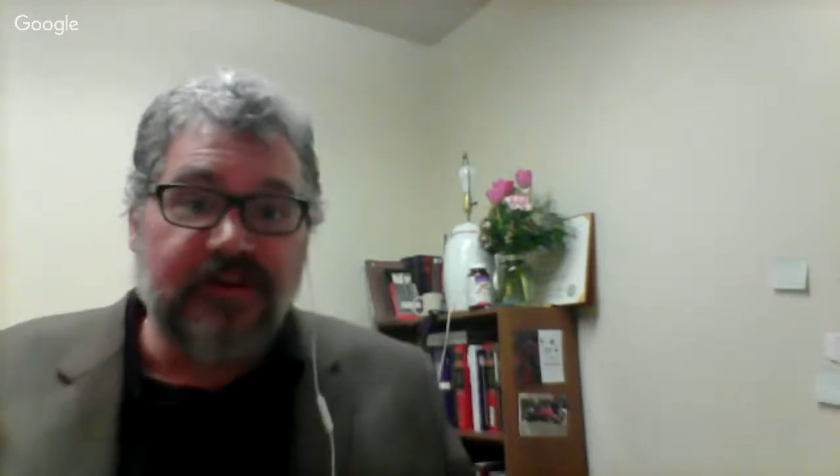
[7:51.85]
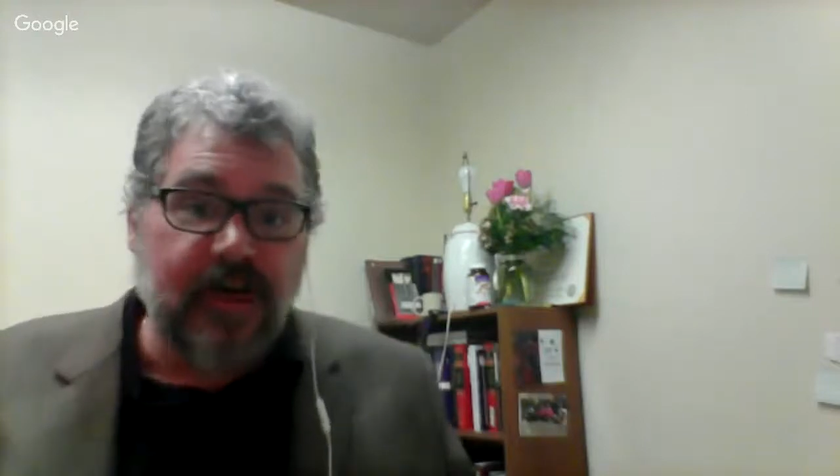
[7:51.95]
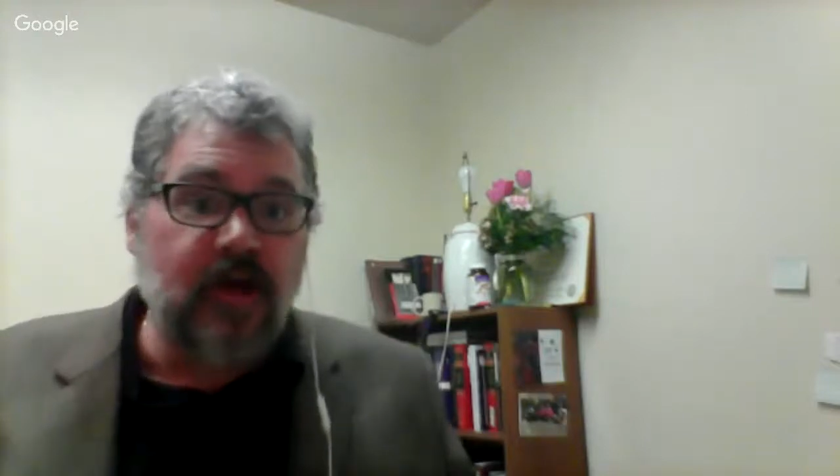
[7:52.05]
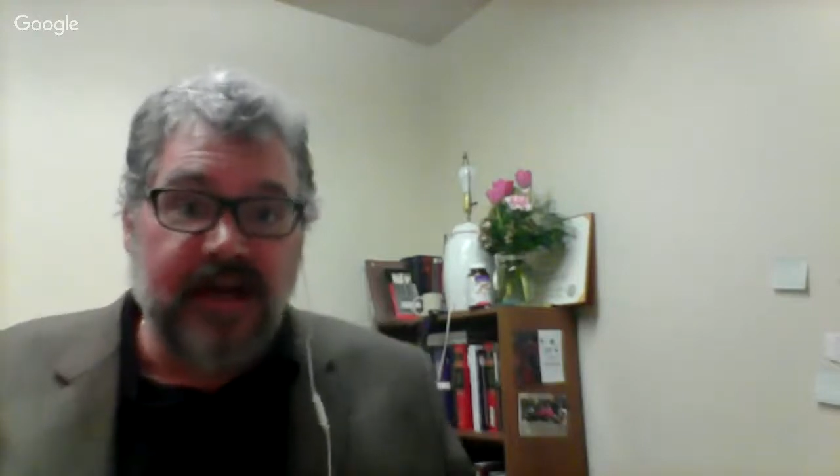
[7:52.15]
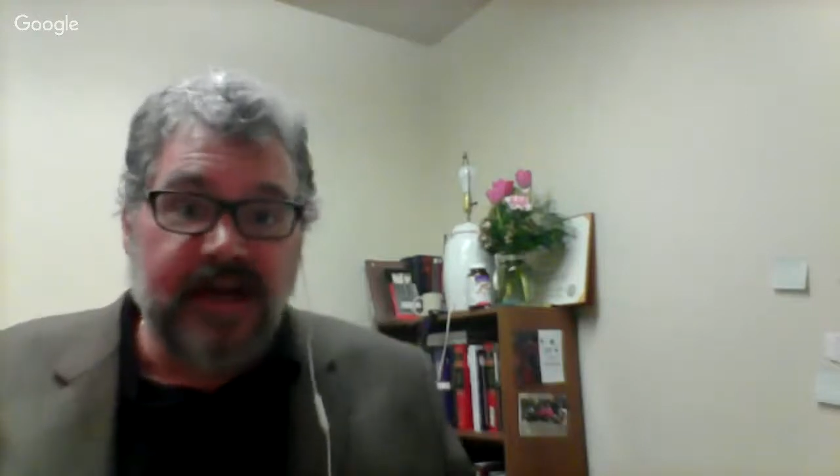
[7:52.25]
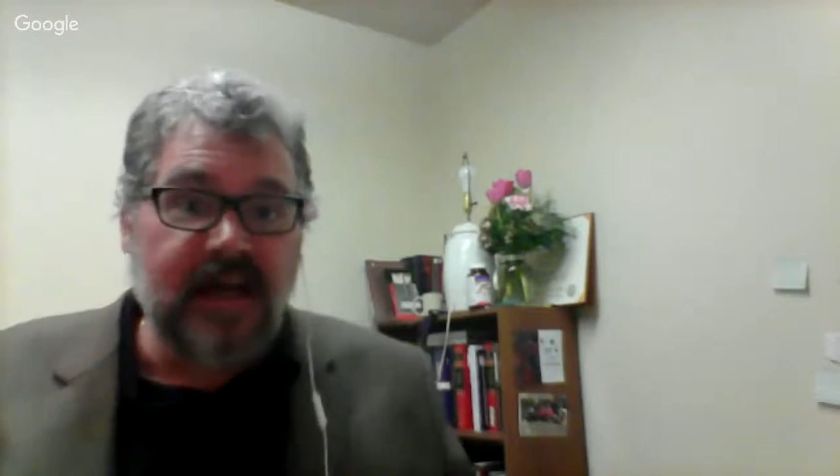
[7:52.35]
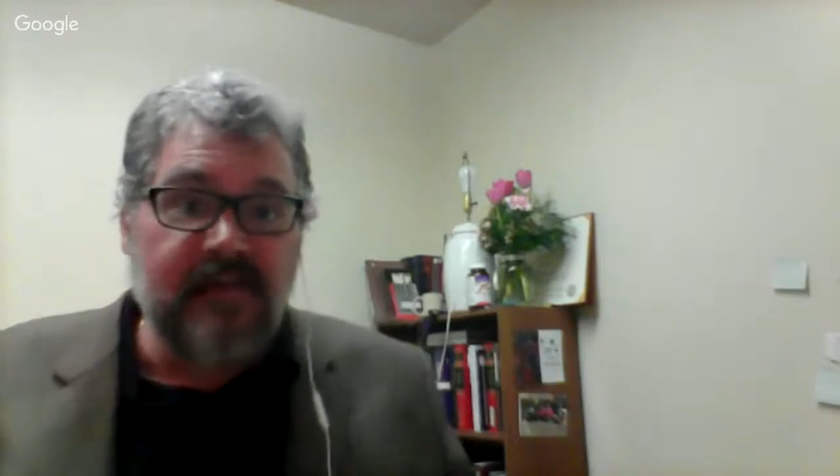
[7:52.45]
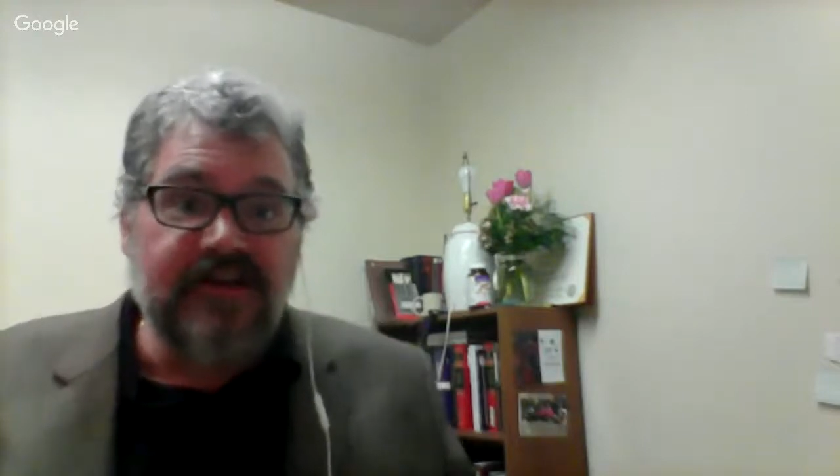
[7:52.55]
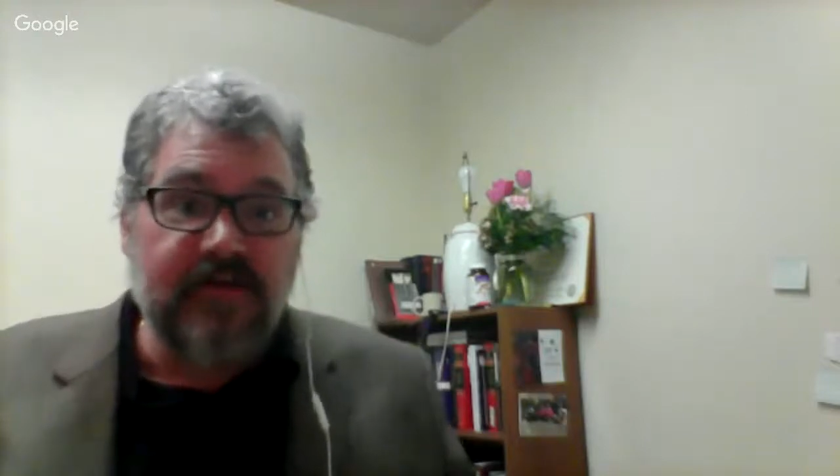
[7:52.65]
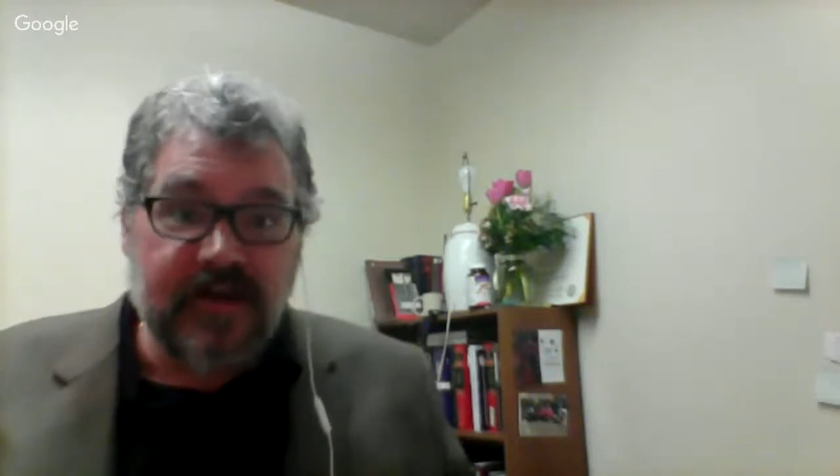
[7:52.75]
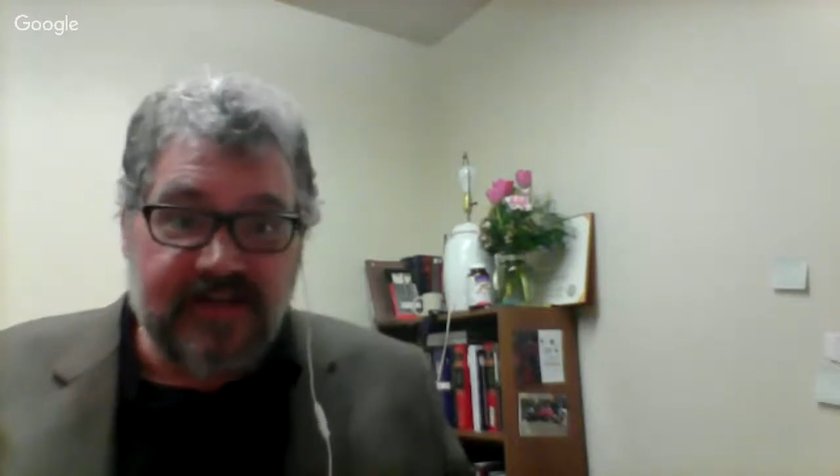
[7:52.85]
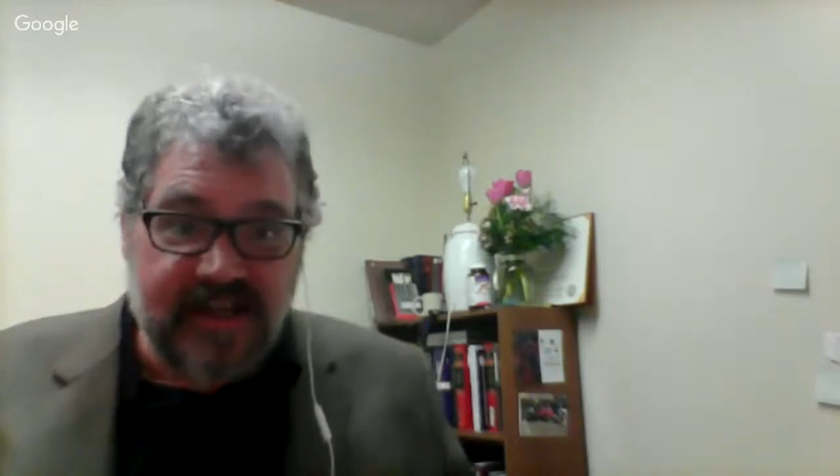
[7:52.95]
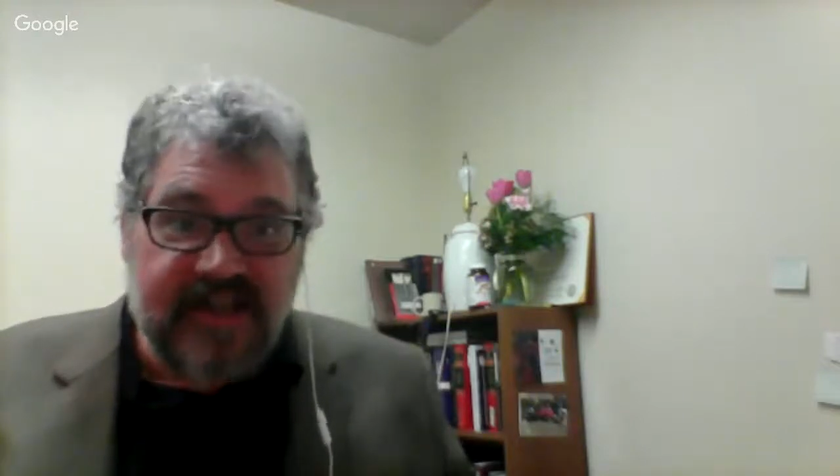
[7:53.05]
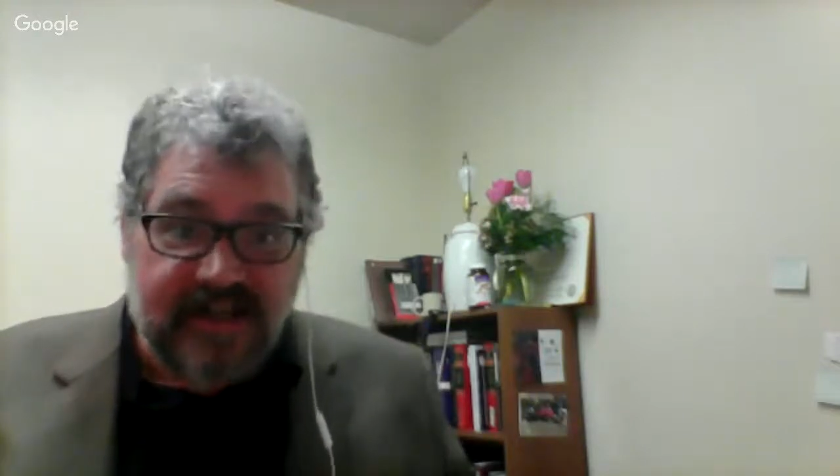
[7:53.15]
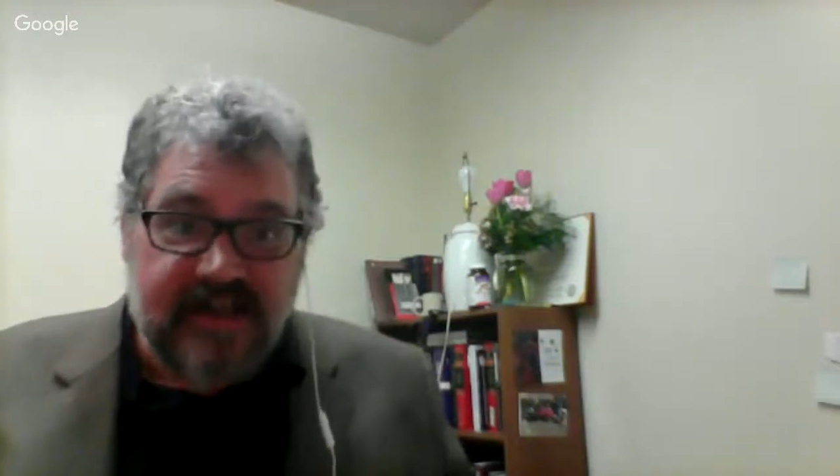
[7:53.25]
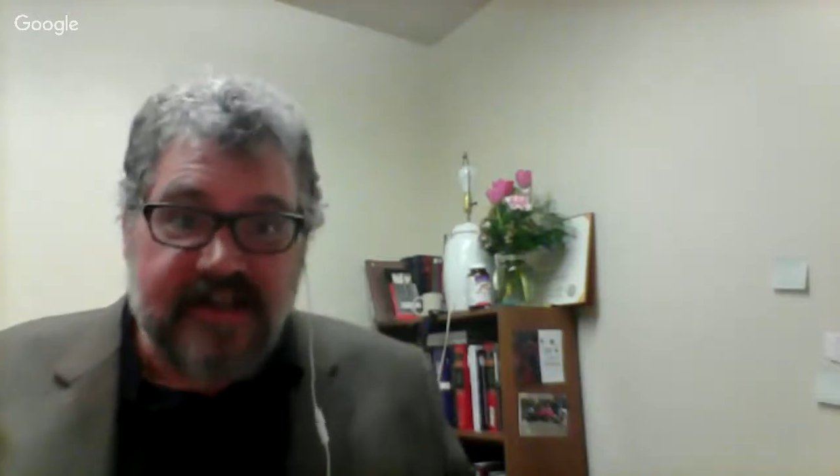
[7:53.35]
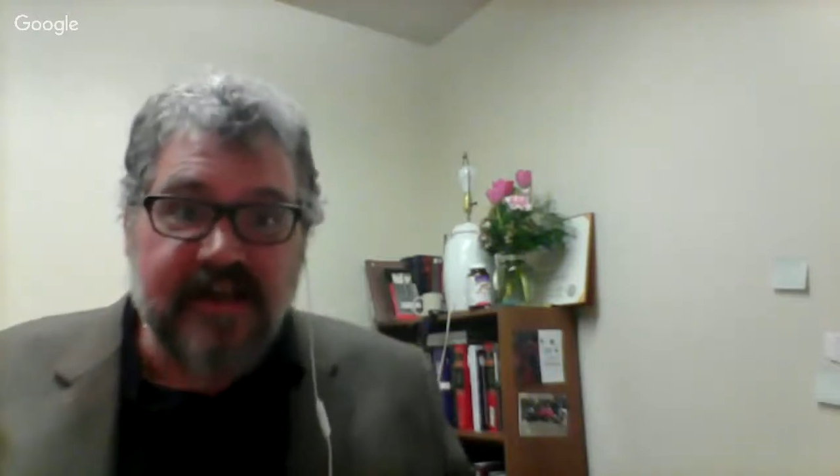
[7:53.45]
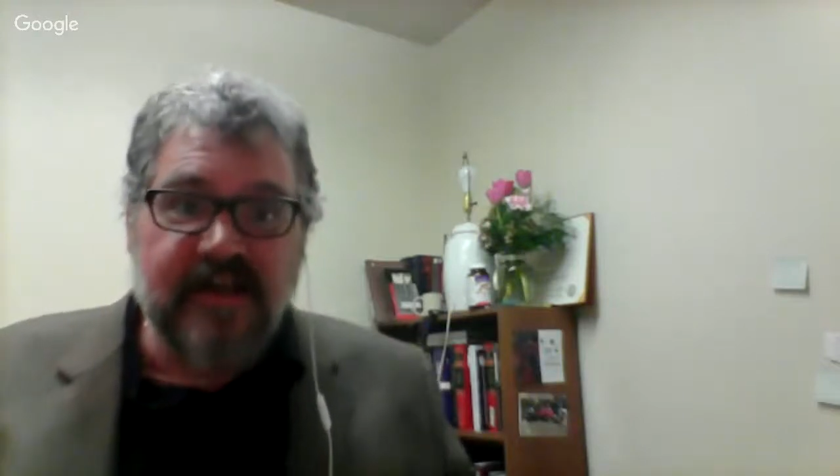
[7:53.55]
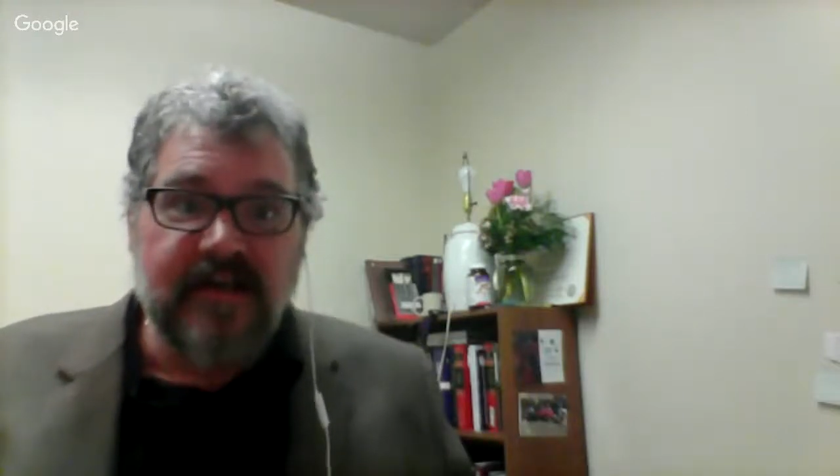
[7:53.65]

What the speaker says: Dakota came into existence.